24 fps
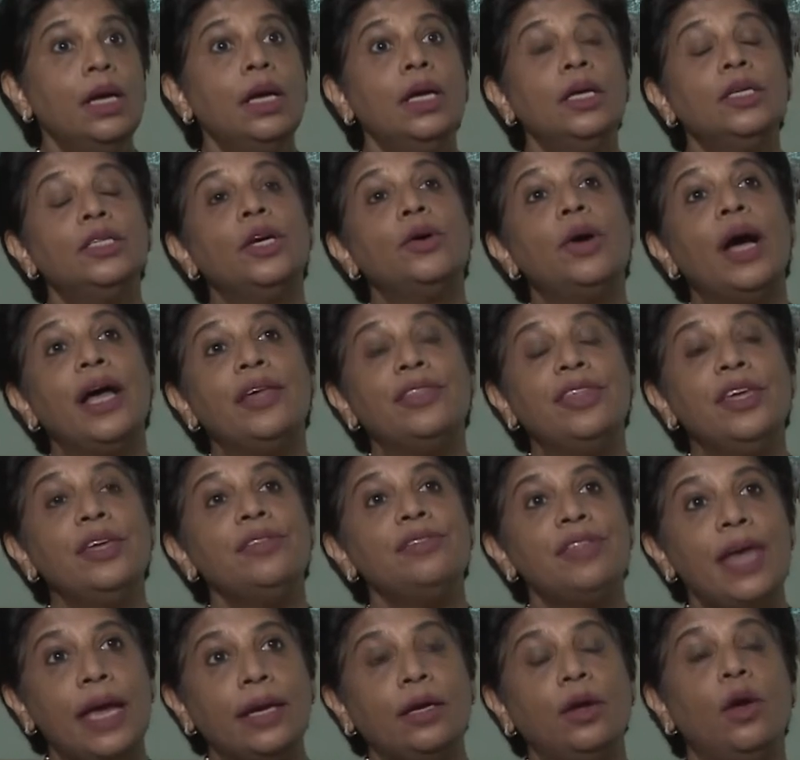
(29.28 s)
So I think
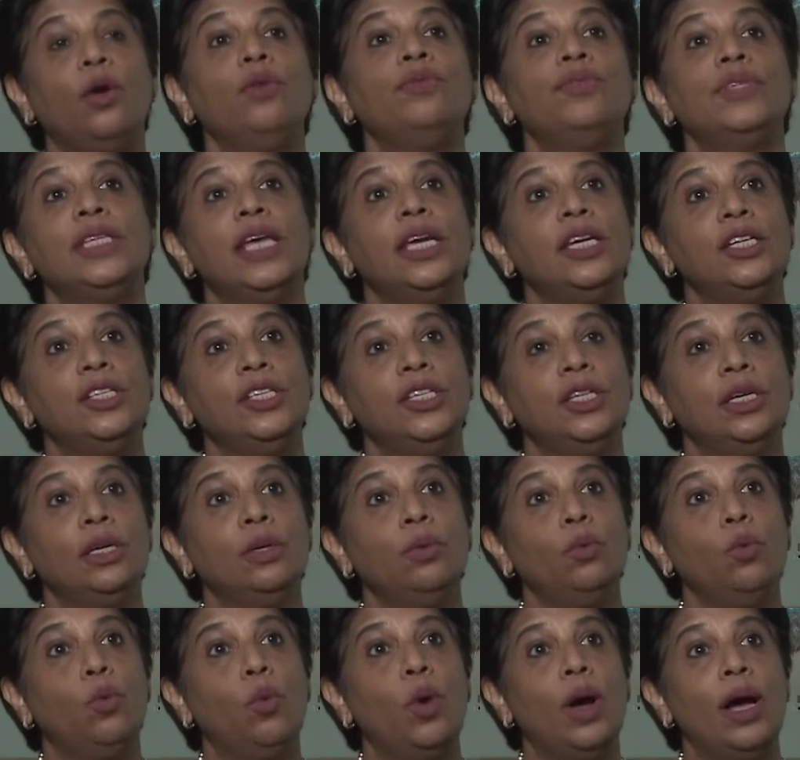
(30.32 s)
that conversation
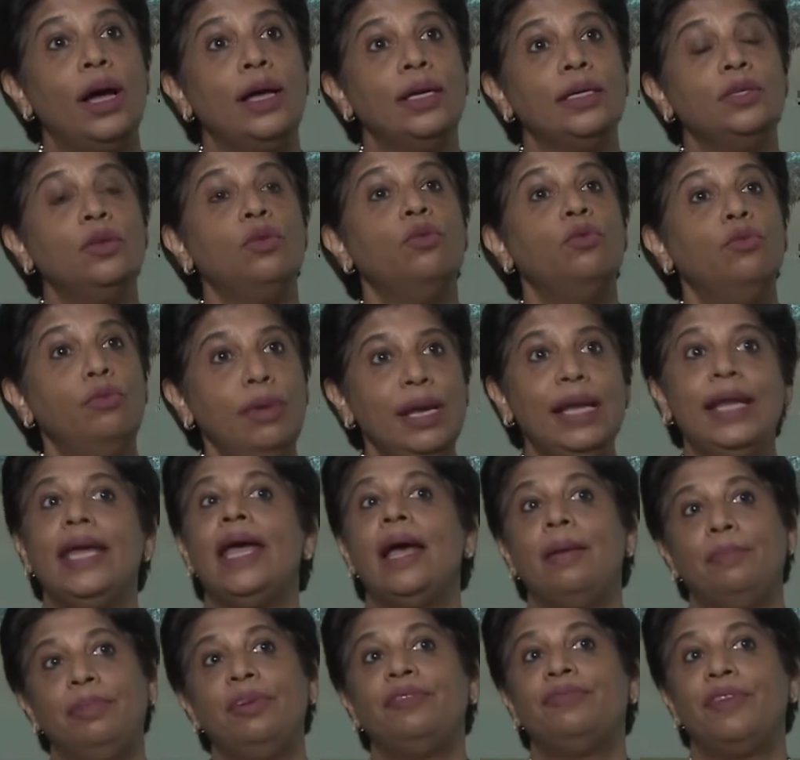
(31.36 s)
was really
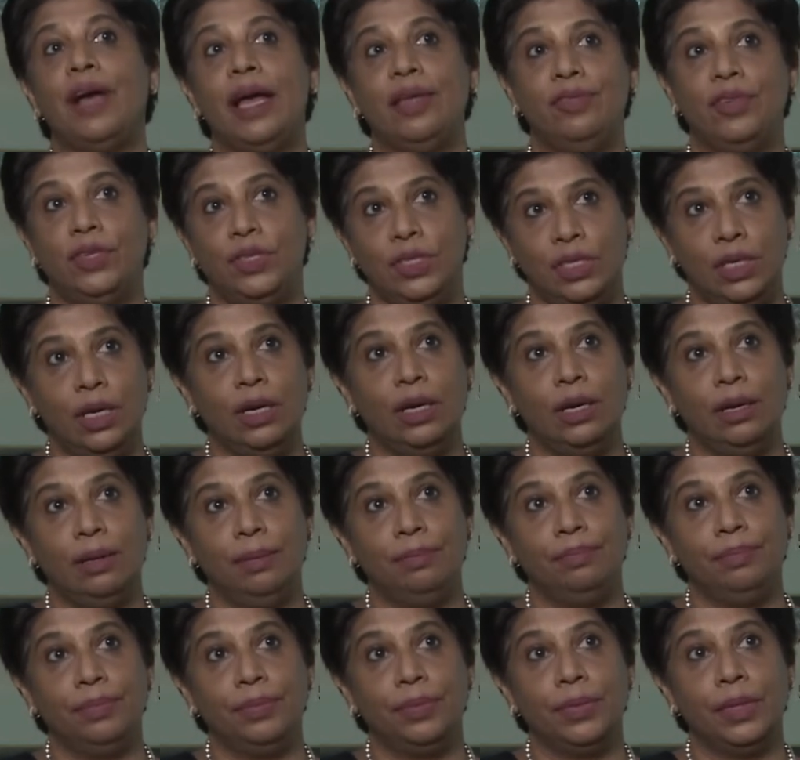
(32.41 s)
amplified this year.
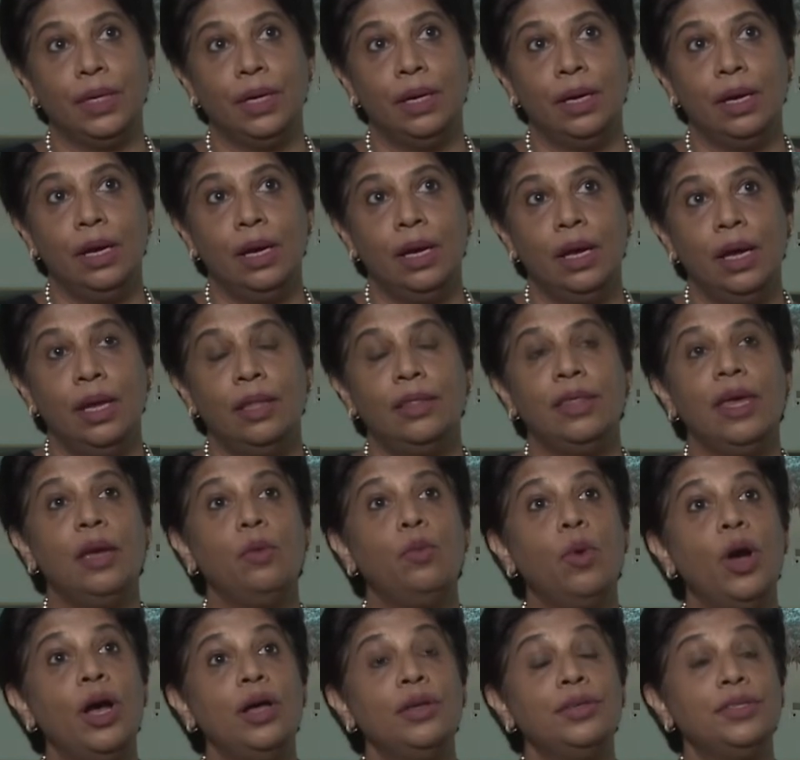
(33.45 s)
There
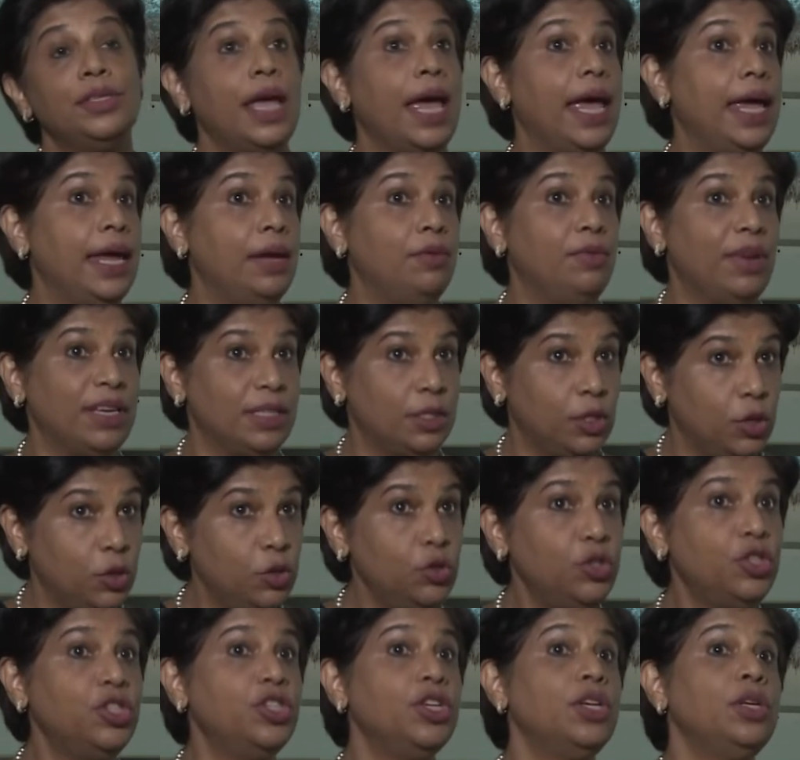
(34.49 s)
was a
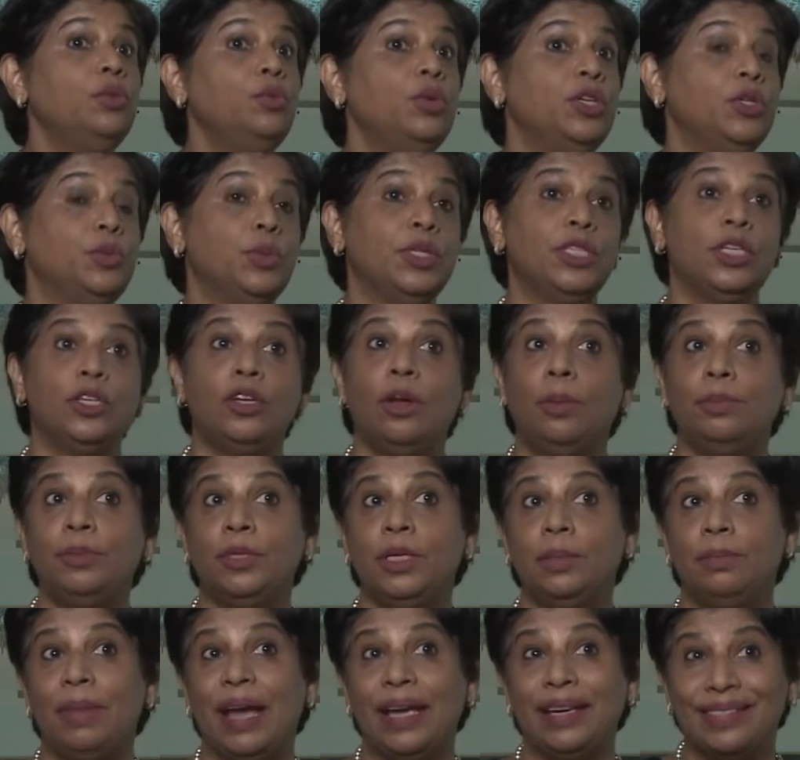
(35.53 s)
resolution which was
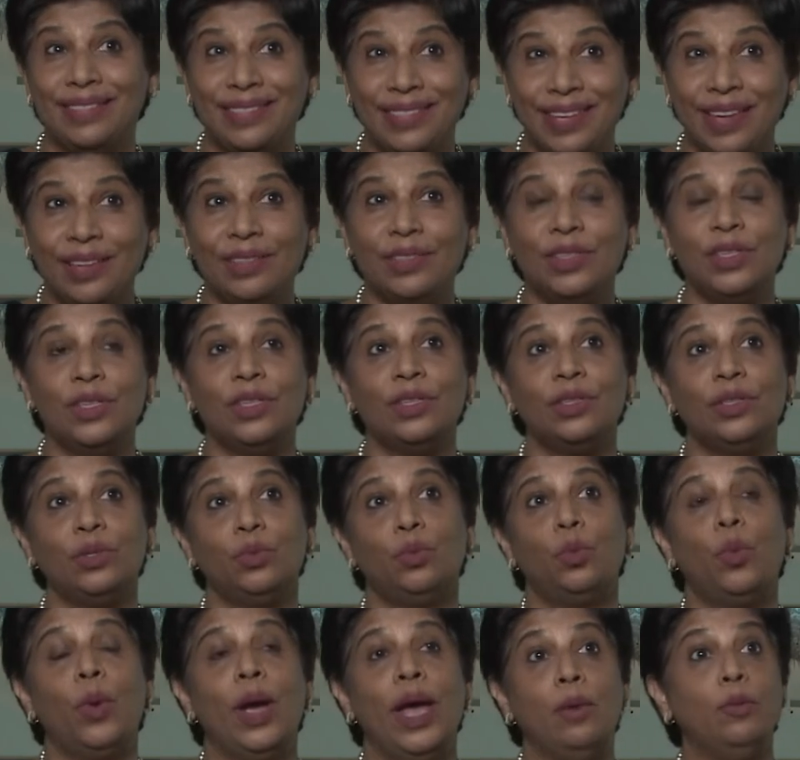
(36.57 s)
adopted by consensus,
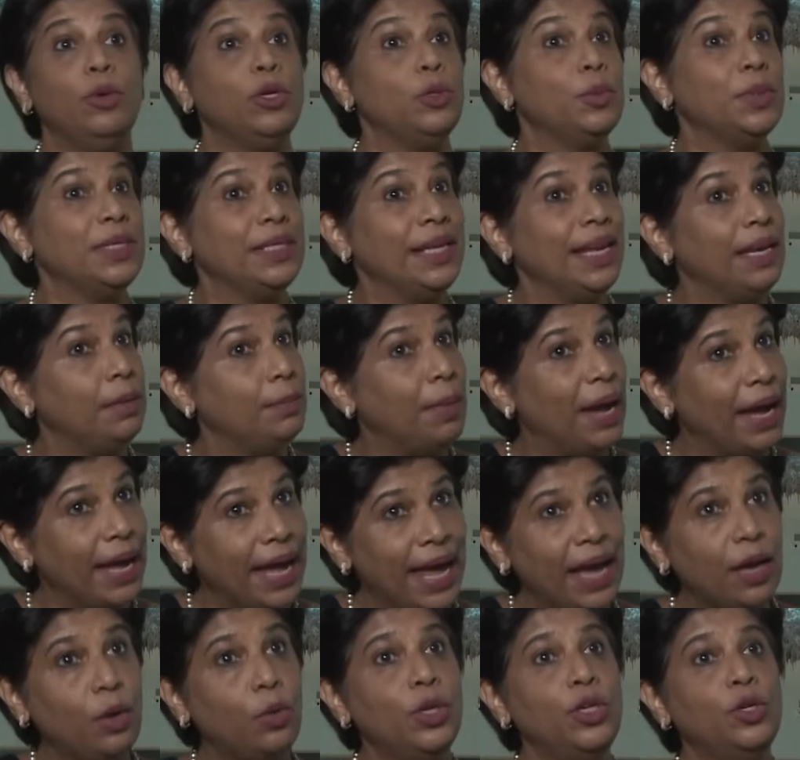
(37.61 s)
which was led by
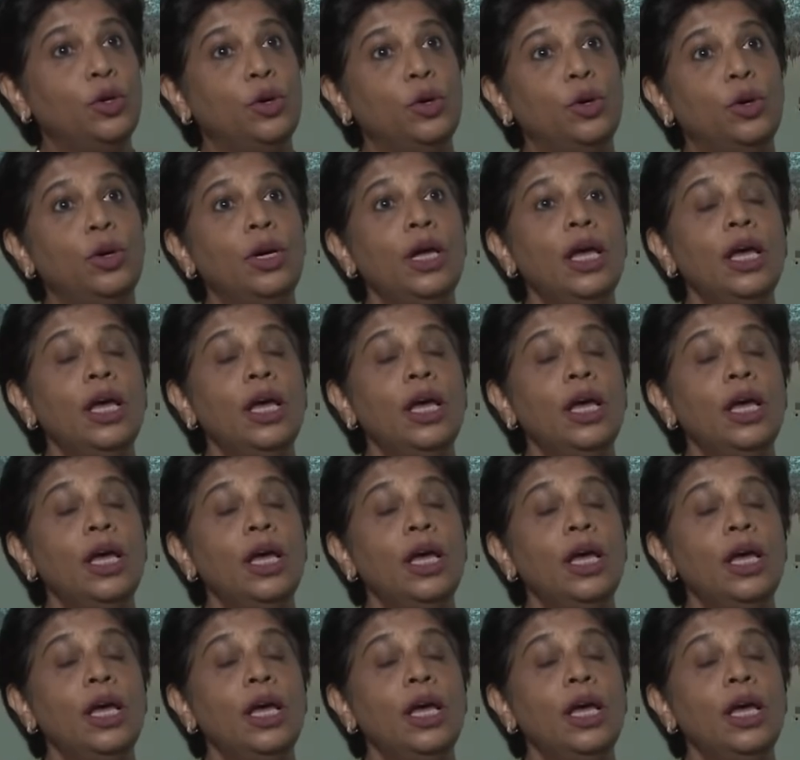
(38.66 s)
Ecuador,